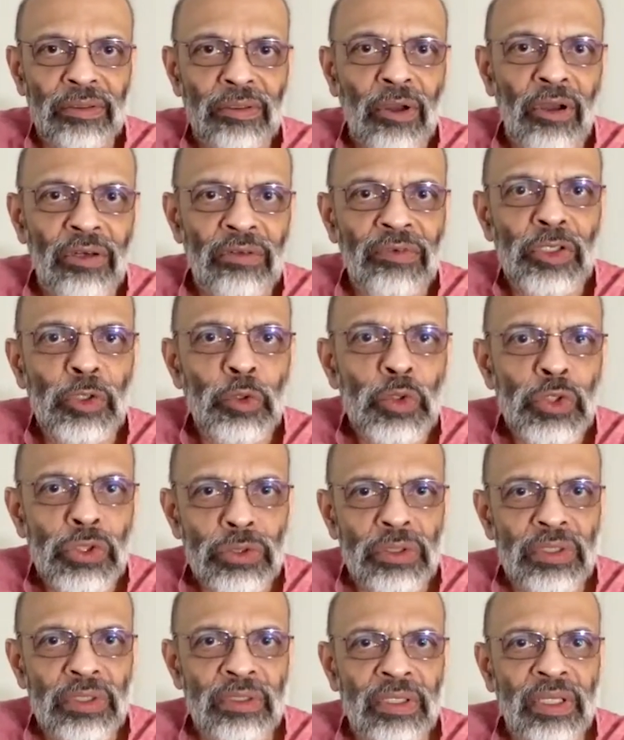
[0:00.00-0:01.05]

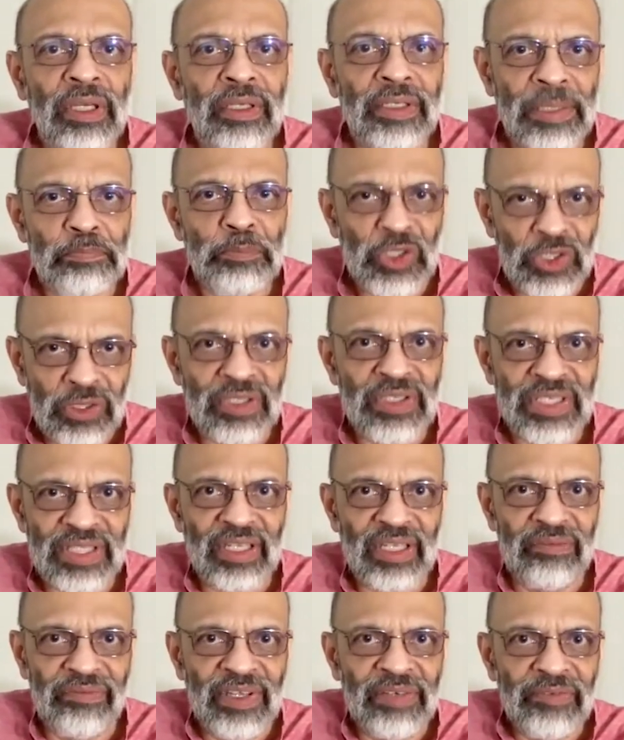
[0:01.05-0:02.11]
convoluted connections
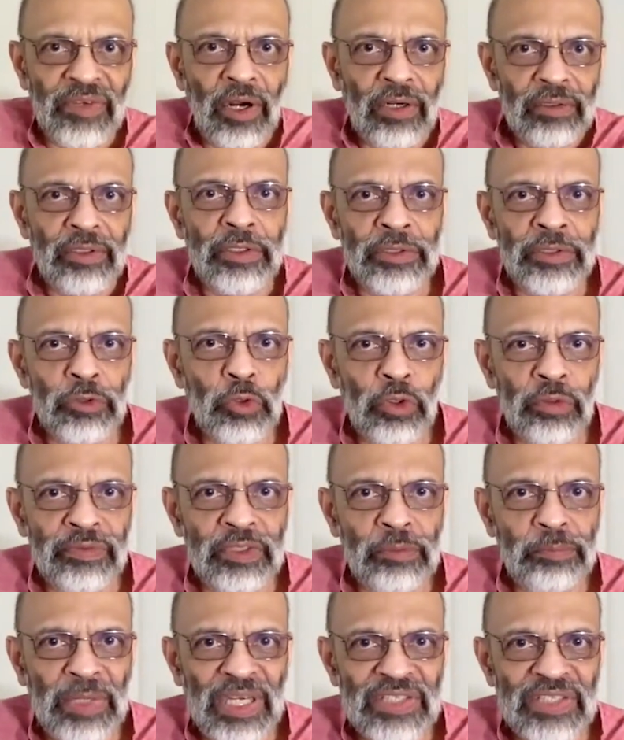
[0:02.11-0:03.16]
that we've gotten into over
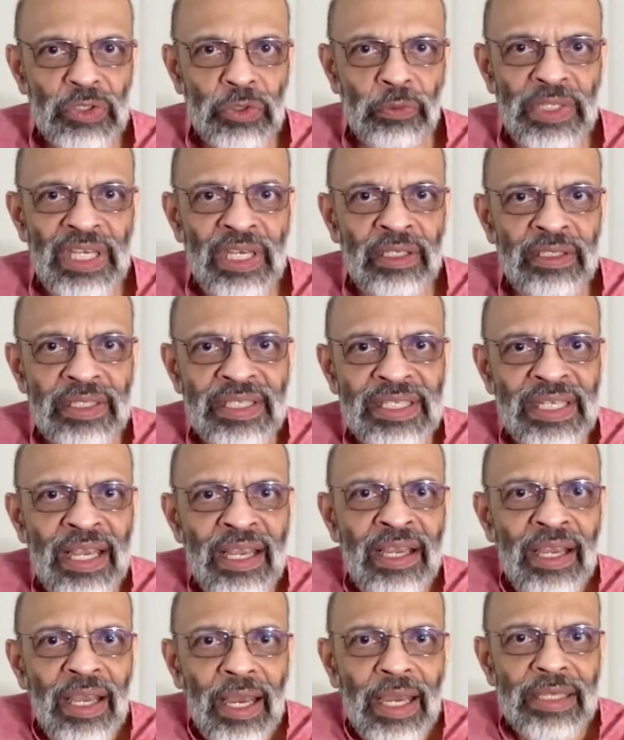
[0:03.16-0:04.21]
the past two years
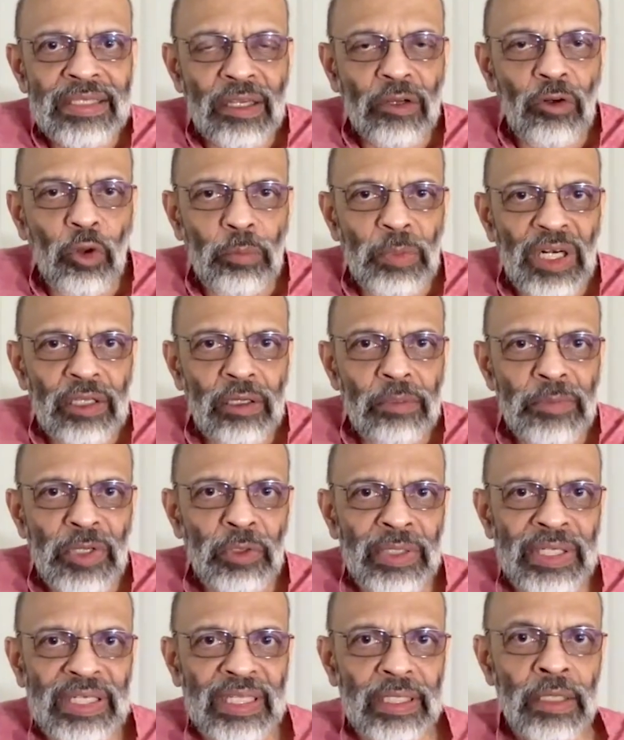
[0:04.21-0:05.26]
as a global
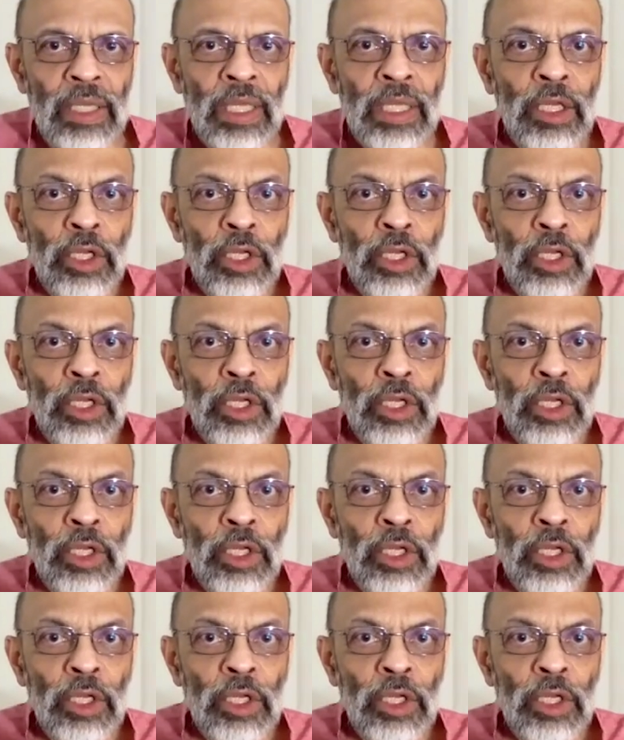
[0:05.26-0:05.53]
community.